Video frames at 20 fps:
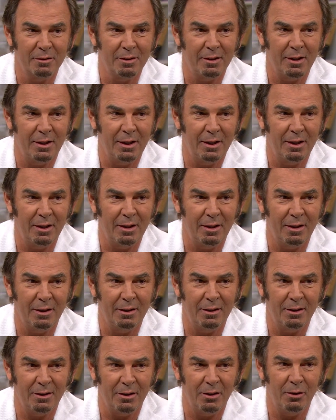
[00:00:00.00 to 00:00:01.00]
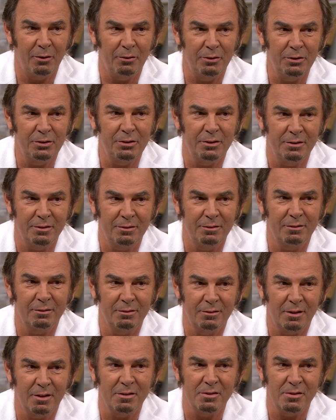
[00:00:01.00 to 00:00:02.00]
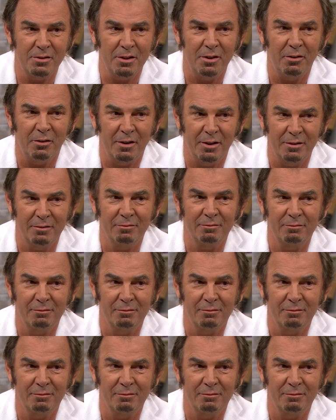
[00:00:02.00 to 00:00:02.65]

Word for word: And you know, you should consider it.